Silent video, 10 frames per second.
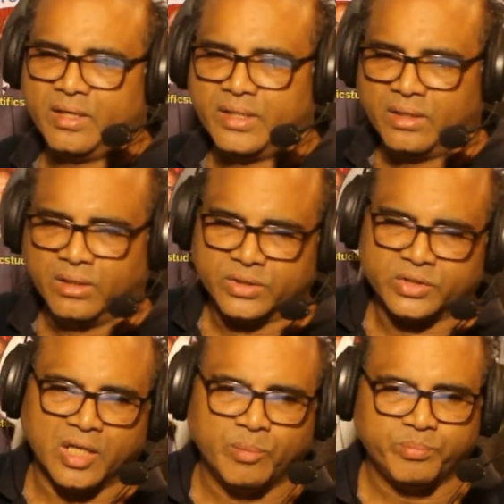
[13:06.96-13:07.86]
uh, you know
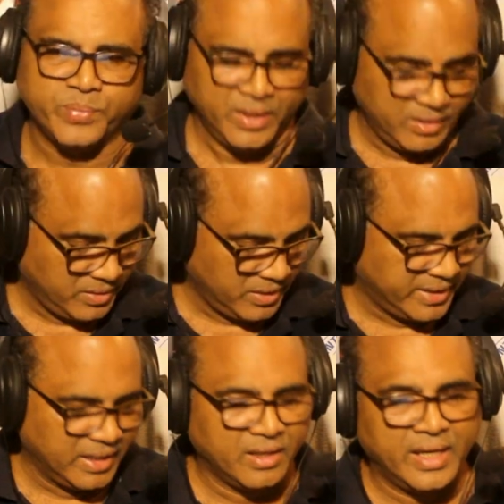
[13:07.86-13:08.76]
stop uh,
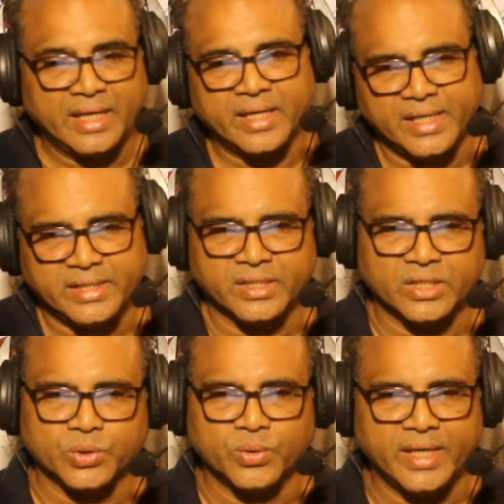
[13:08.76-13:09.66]
encouraging
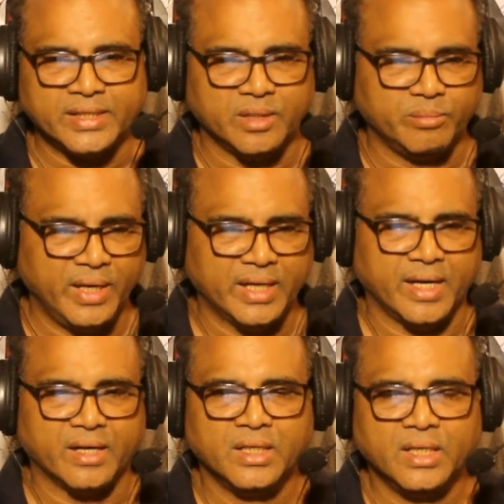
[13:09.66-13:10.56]
the students in
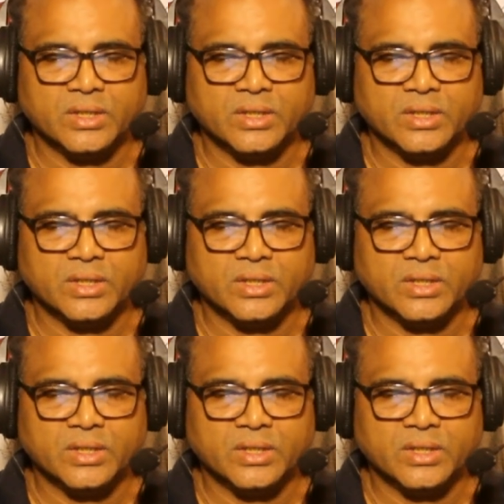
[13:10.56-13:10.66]
making